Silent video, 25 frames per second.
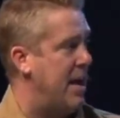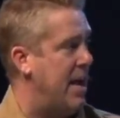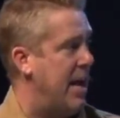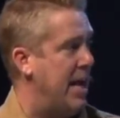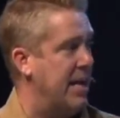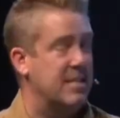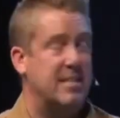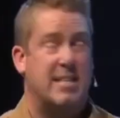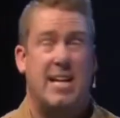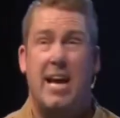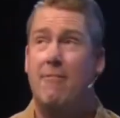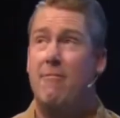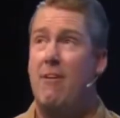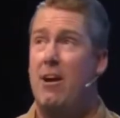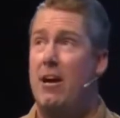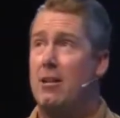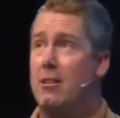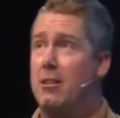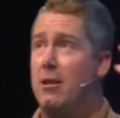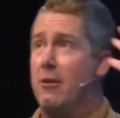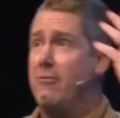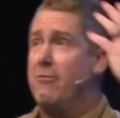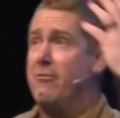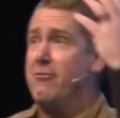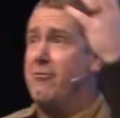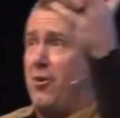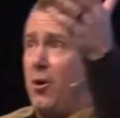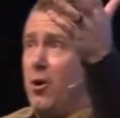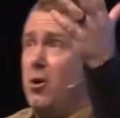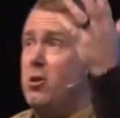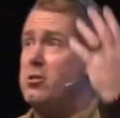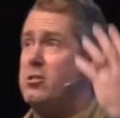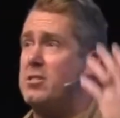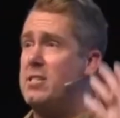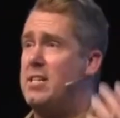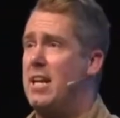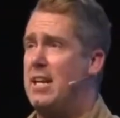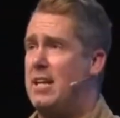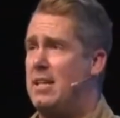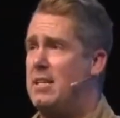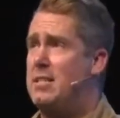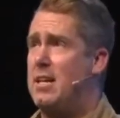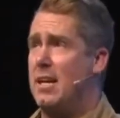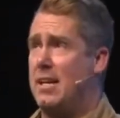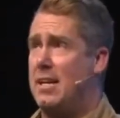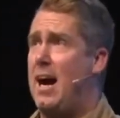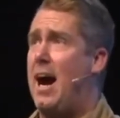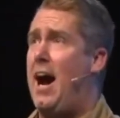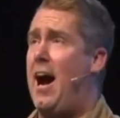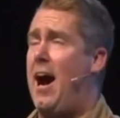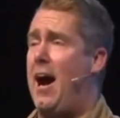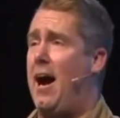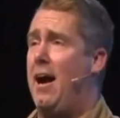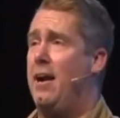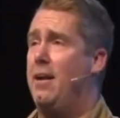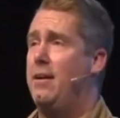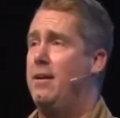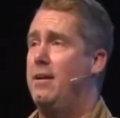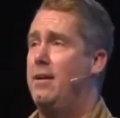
is giving the first to God.